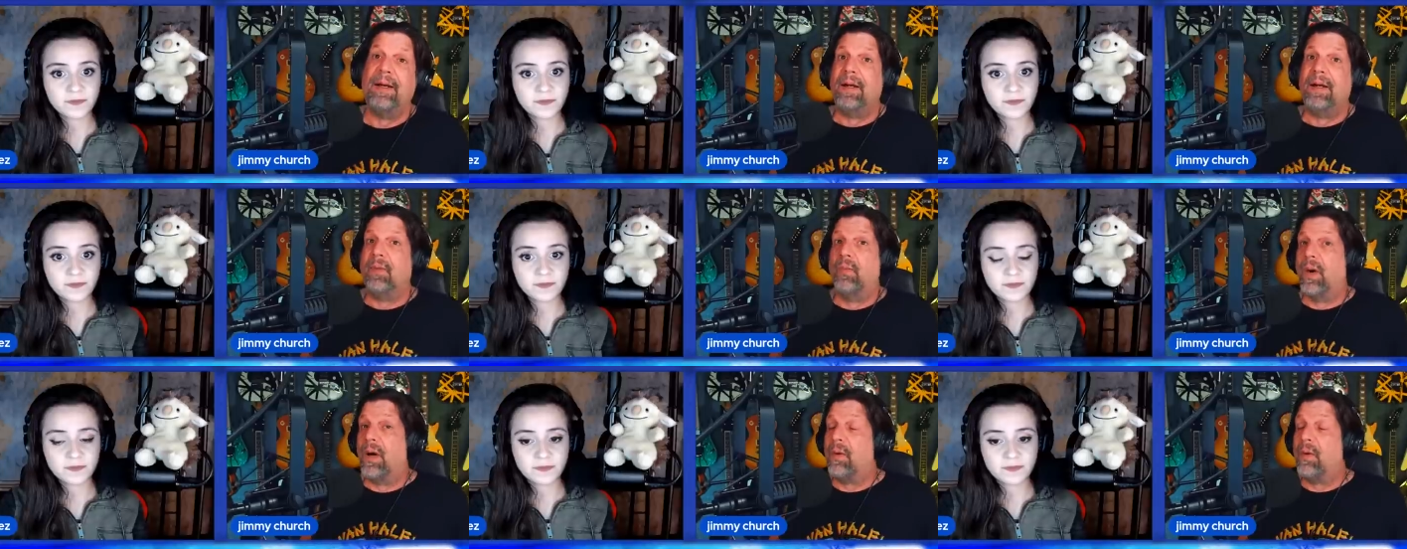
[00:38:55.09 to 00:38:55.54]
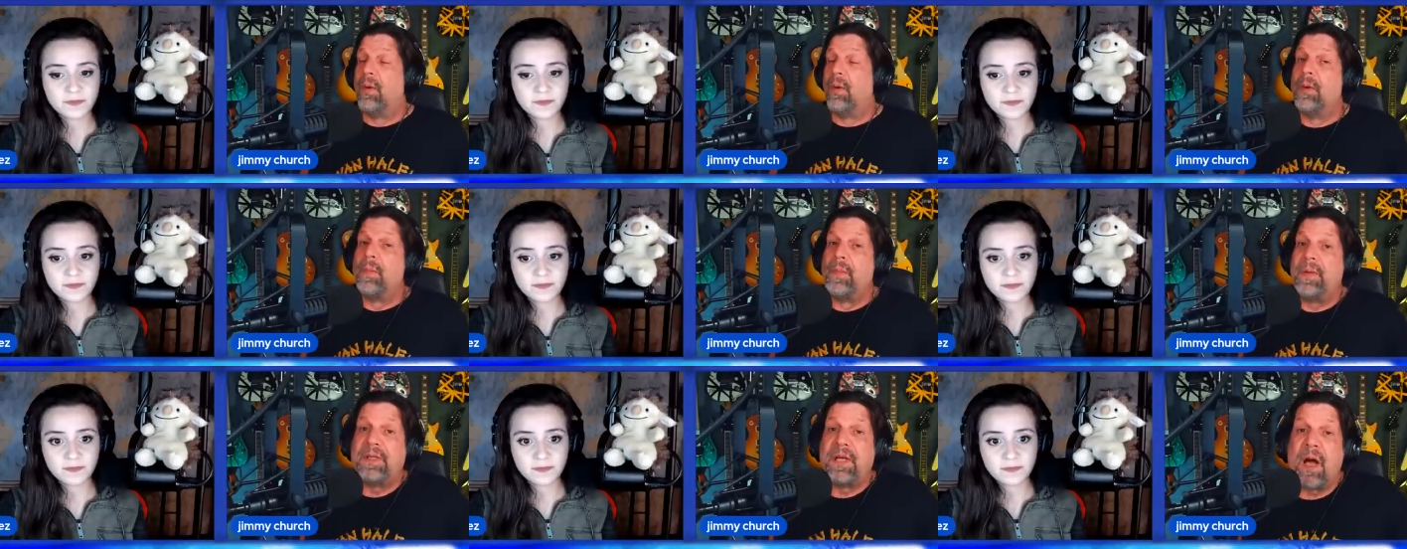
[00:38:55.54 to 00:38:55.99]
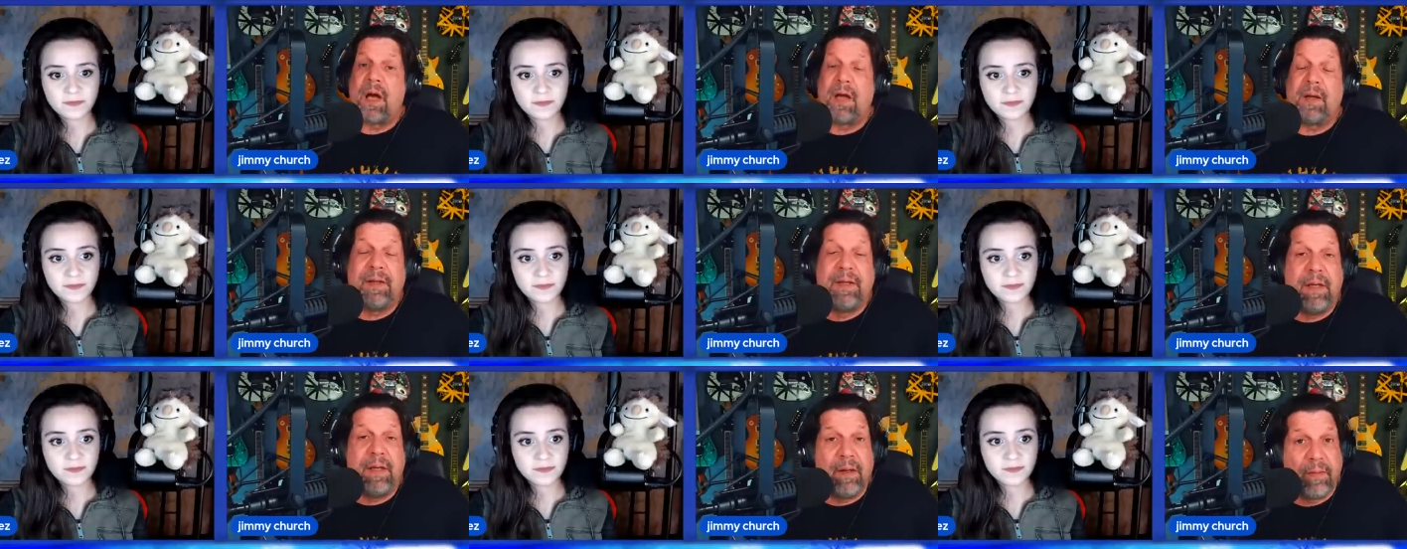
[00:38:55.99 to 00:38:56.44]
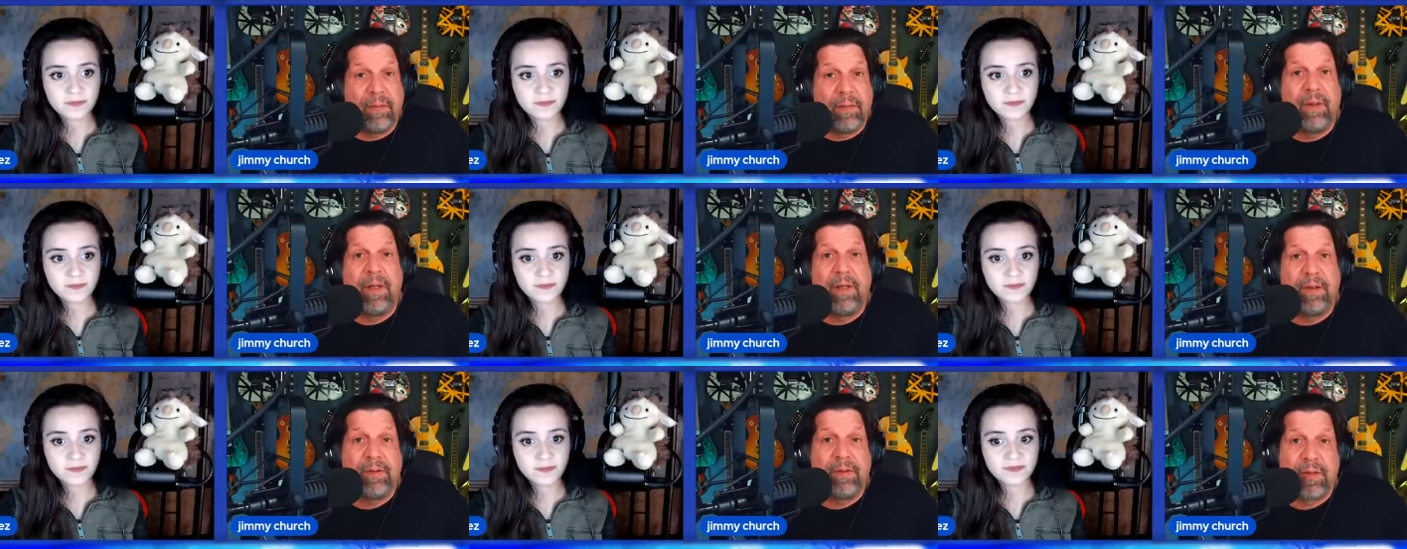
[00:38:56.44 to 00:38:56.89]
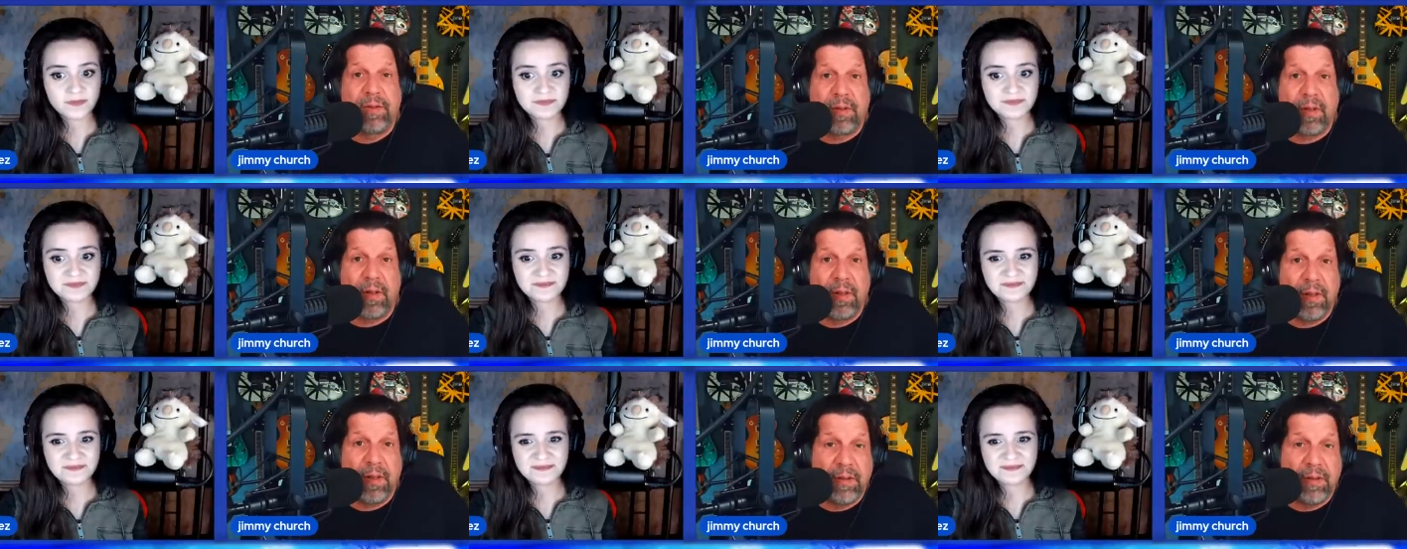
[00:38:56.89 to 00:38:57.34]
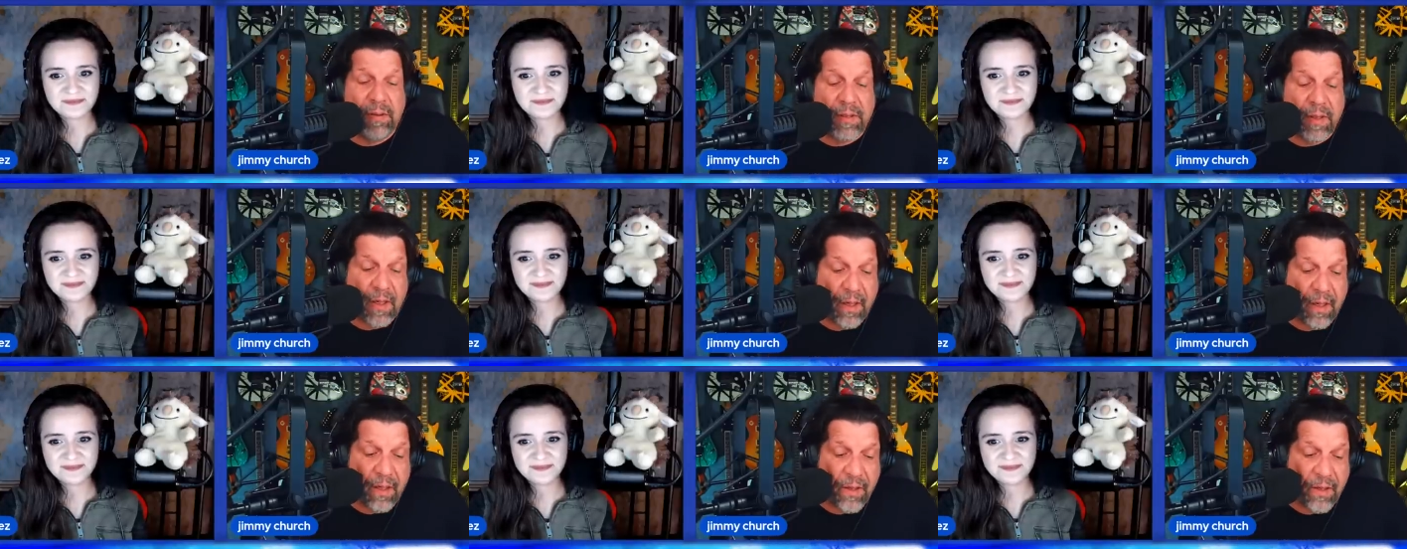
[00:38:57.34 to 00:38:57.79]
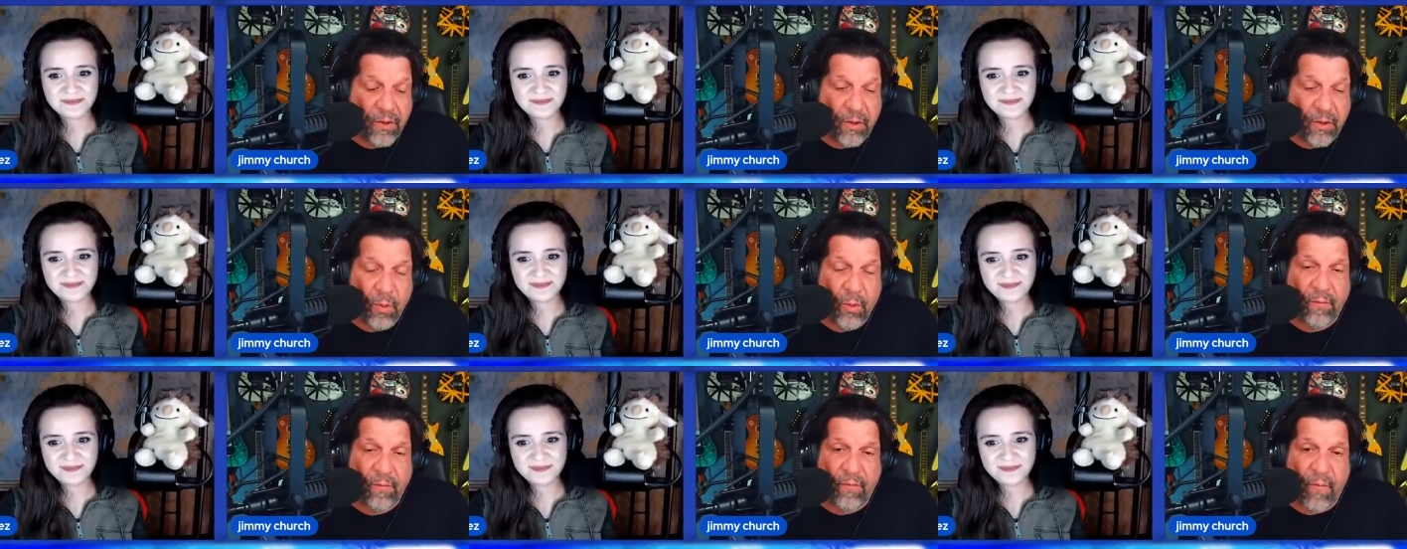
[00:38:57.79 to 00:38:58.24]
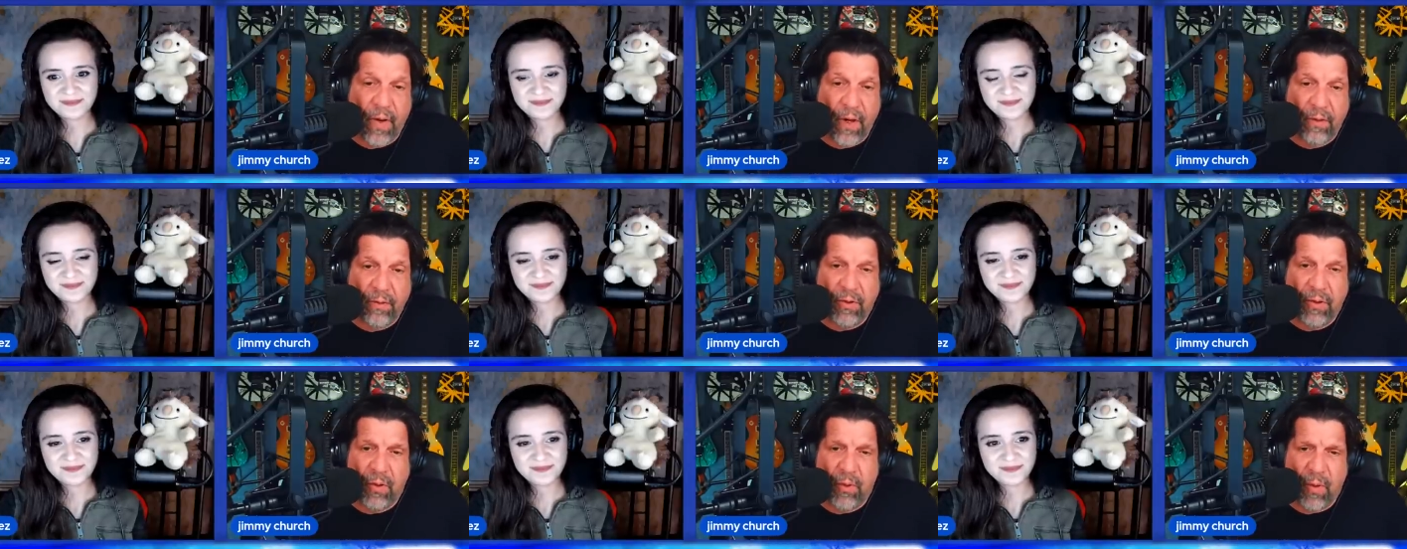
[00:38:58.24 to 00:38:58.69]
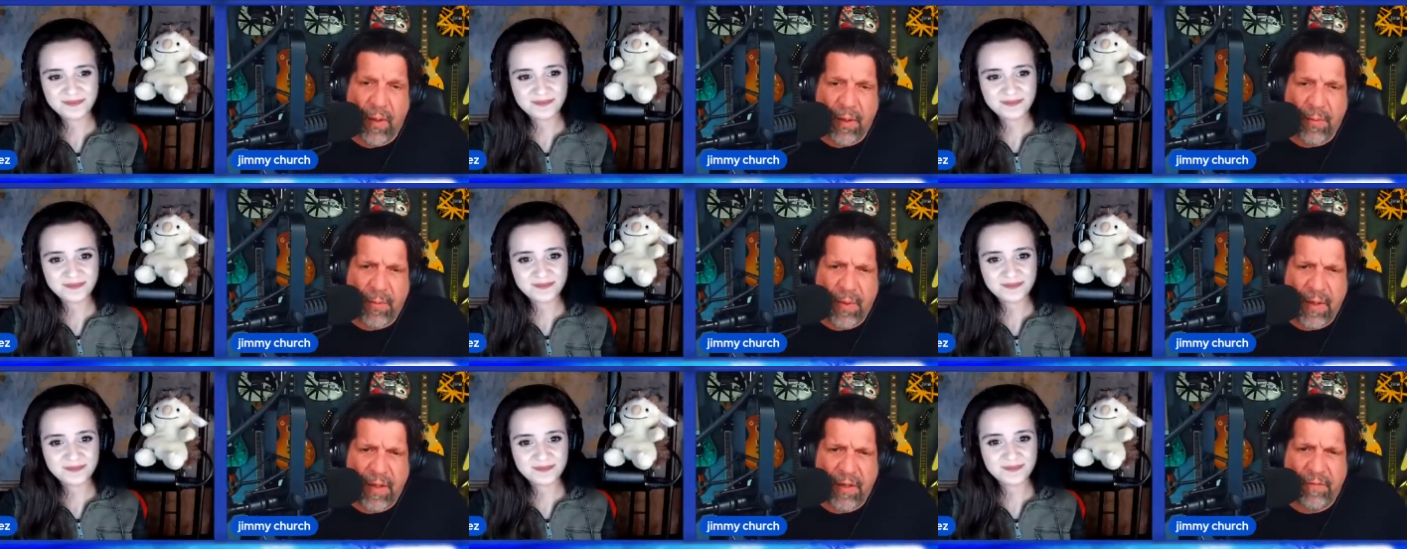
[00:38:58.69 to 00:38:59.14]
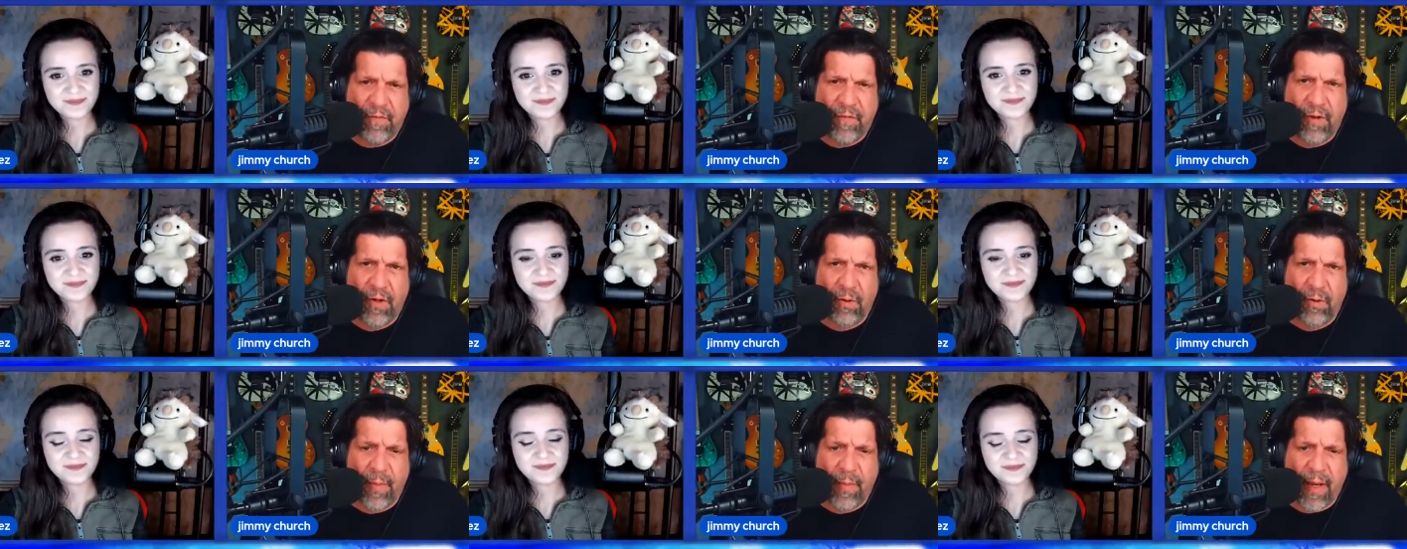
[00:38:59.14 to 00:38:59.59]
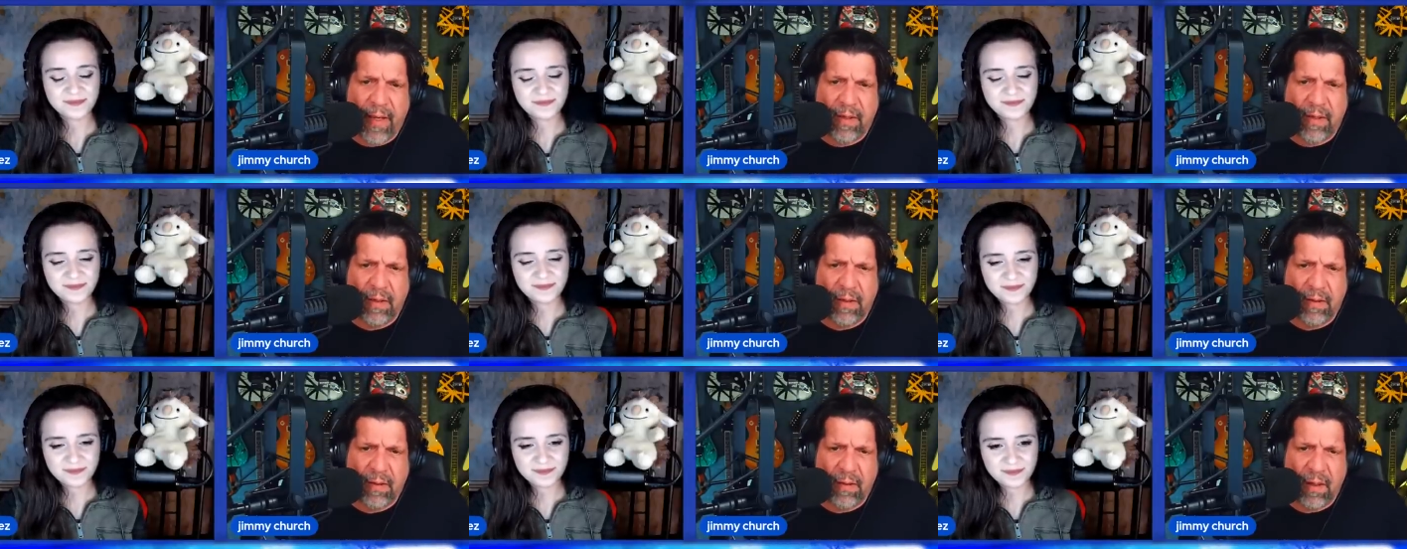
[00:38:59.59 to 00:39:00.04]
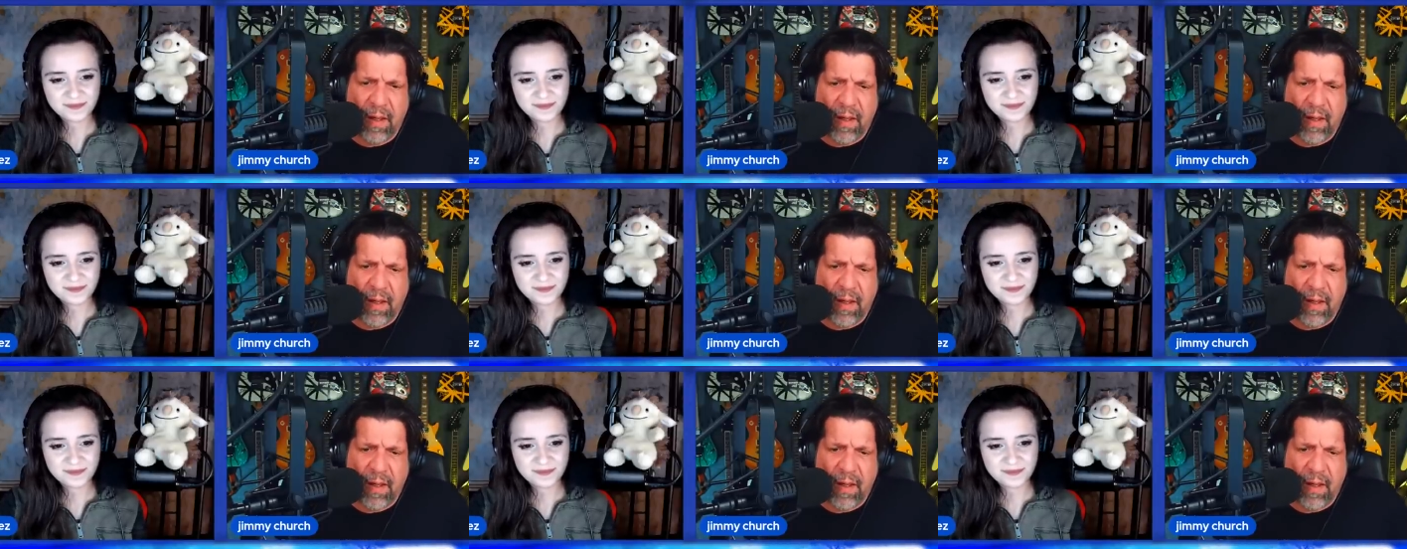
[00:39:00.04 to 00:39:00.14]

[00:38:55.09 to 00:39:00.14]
Speaker 1: Well, we'll be talking, you know, he's he's uh, a U F O, U A P filmmaker